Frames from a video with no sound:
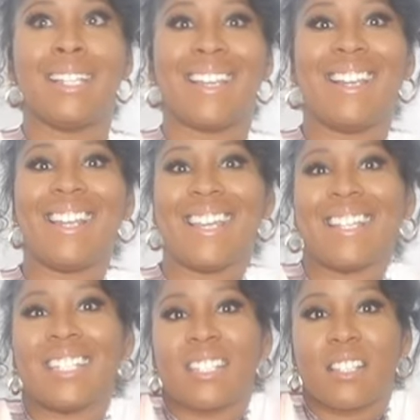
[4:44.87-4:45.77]

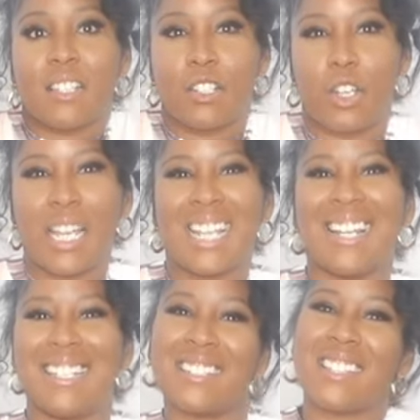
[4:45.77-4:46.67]
clings, you know, like
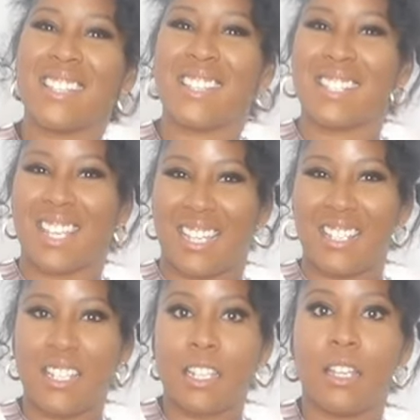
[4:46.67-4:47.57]
clings to the
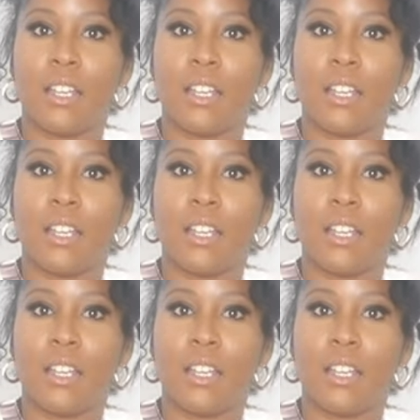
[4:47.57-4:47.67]
skin.